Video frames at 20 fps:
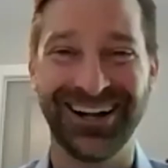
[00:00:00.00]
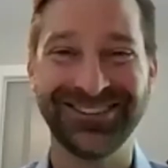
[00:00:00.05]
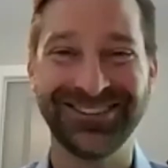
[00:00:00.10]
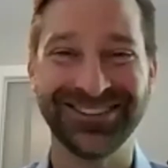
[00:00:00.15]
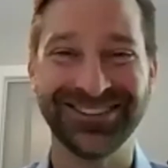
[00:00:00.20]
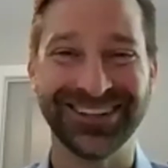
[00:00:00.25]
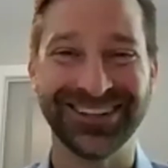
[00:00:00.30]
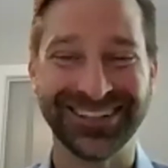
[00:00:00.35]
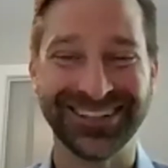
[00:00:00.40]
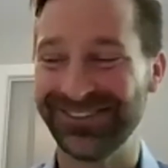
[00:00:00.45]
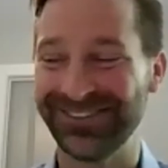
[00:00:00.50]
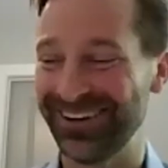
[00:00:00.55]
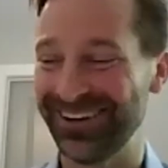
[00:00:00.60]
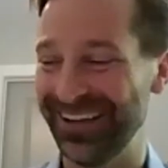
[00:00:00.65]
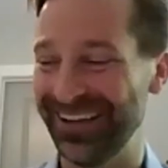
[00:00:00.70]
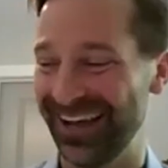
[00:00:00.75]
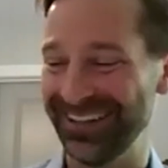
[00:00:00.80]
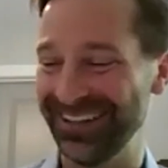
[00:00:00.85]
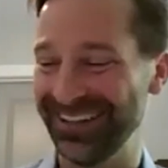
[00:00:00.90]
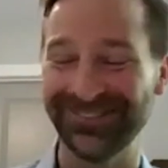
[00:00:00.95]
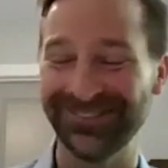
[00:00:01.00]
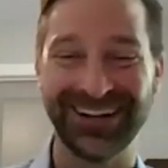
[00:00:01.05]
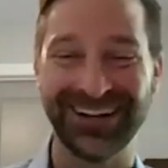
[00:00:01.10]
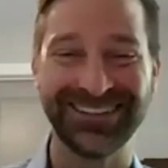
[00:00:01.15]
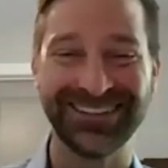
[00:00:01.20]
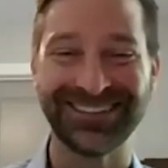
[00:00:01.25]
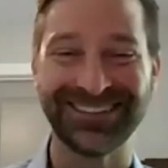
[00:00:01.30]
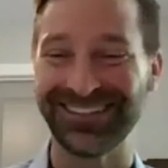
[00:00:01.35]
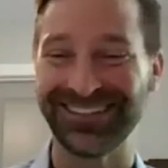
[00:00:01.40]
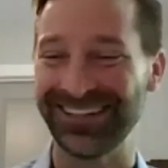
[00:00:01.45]
You
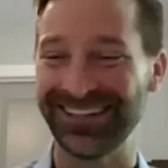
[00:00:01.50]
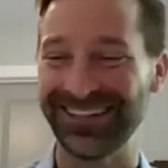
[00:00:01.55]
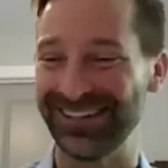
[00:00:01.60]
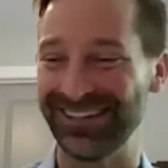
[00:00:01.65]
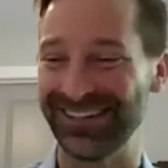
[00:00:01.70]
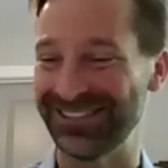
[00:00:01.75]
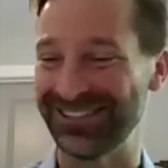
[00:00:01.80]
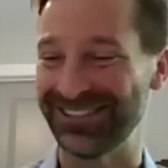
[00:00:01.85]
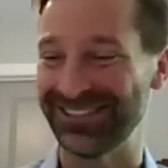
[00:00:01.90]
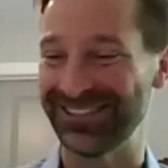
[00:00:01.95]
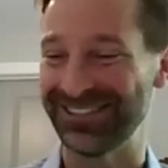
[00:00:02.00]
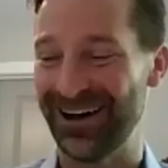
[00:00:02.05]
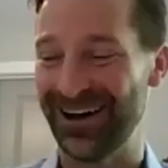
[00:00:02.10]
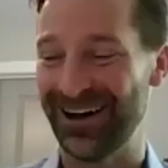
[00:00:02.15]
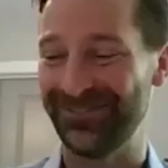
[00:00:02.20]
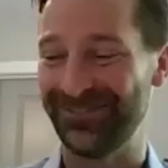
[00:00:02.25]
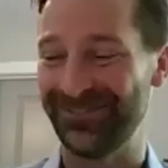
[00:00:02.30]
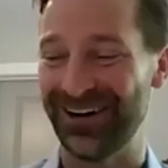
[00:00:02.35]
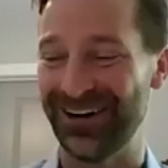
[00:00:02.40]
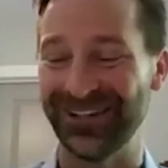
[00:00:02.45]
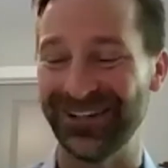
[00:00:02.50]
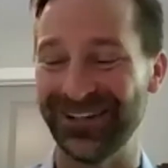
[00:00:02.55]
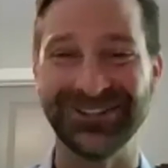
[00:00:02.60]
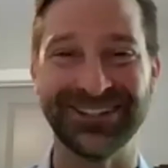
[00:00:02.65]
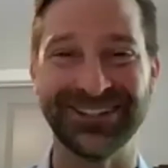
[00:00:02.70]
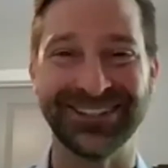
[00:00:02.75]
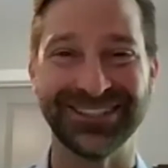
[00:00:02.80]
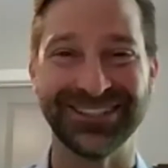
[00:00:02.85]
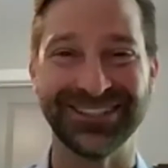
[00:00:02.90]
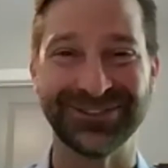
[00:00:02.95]
want to start? I'll
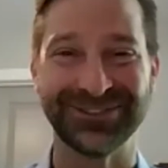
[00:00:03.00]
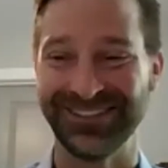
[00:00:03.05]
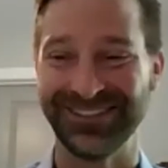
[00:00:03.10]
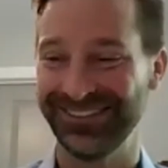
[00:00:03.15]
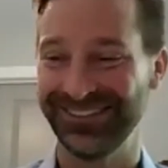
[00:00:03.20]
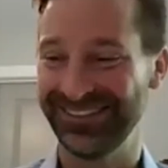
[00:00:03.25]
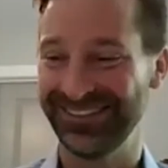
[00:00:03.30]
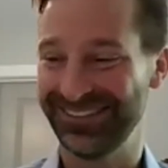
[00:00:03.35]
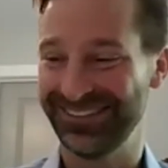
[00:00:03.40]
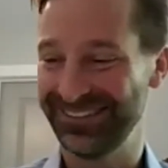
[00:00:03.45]
follow you on this one.